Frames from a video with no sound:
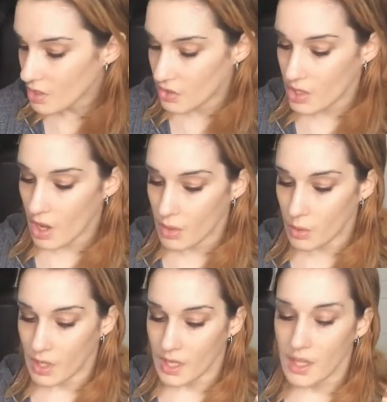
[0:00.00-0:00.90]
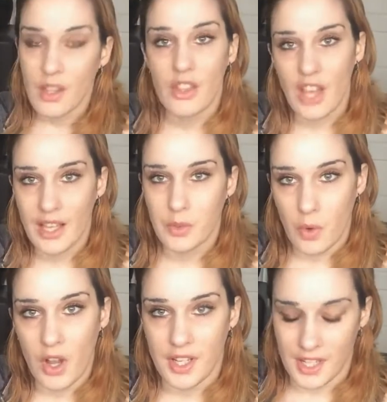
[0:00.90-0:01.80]
So that's
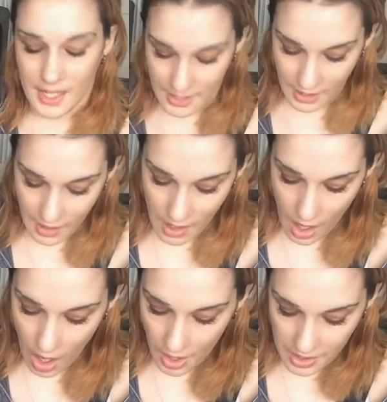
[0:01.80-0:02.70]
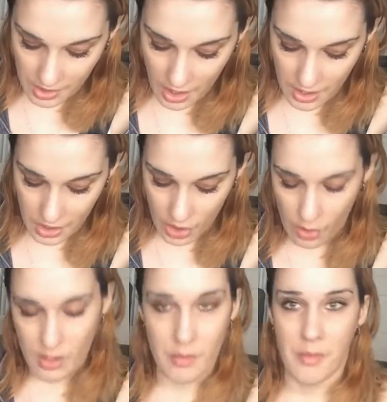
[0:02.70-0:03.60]
what I did. I decided to
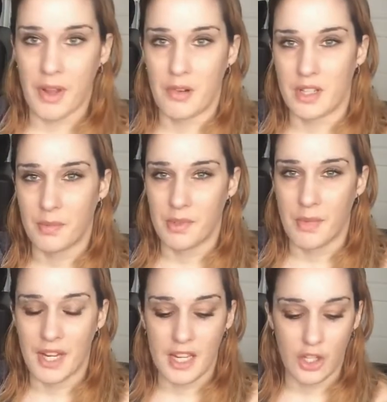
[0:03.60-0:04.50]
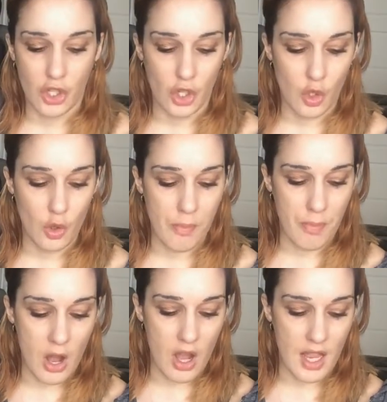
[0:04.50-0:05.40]
use some of my Christmas money to
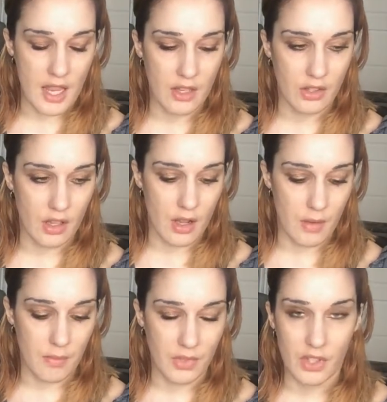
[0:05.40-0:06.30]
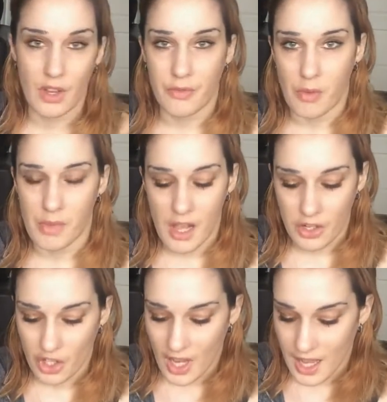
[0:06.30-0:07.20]
buy some stuff from
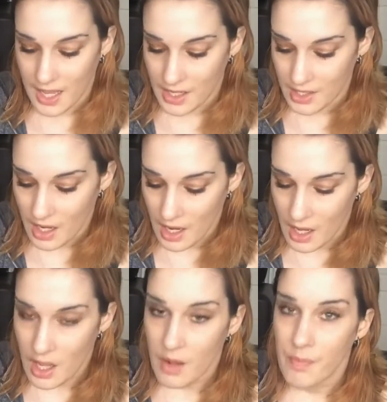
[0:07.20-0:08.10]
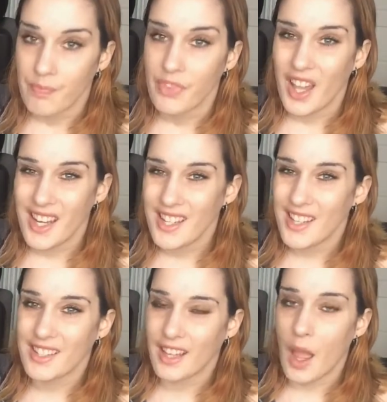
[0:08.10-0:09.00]
Lush, and I didn't just